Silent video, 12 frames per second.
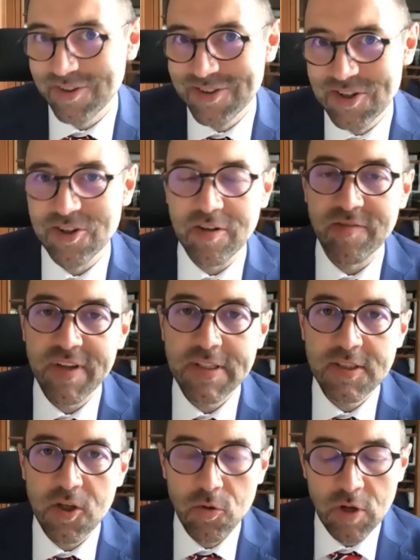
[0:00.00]
to
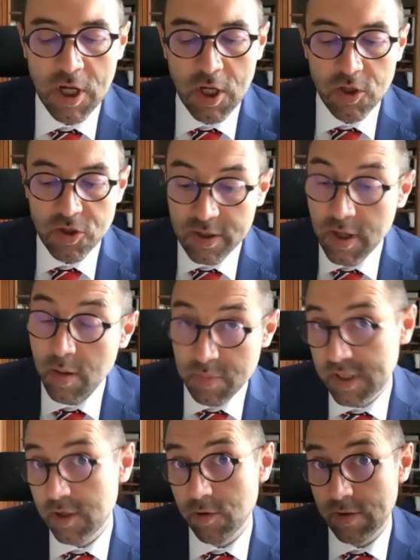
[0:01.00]
convince you to come
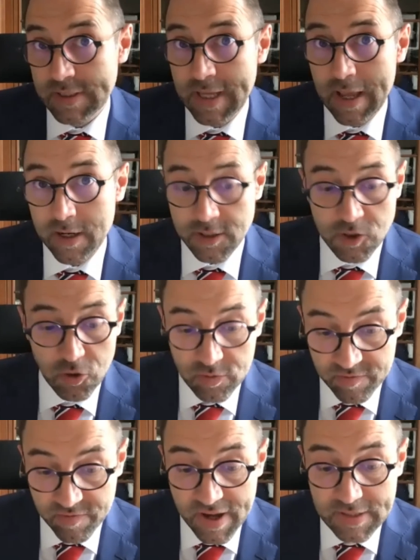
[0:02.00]
here in Canada to
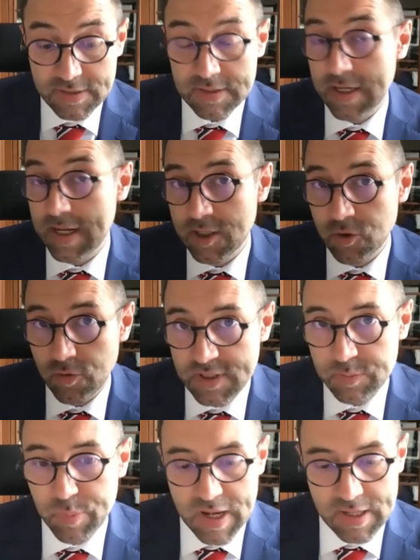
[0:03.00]
invest and to
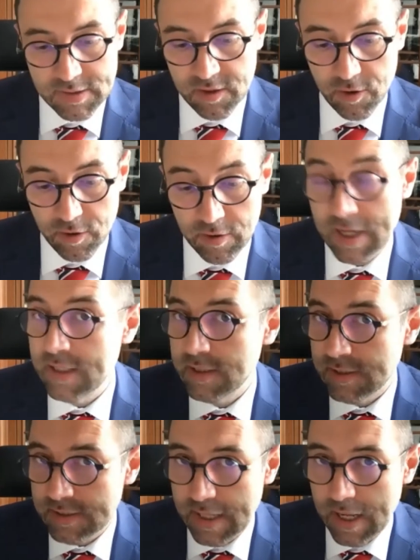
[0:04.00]
expand here and to
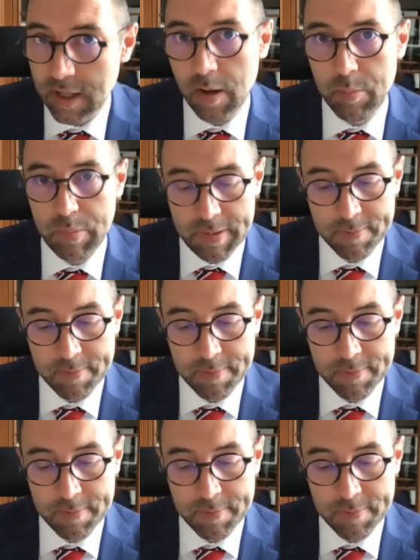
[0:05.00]
scale up.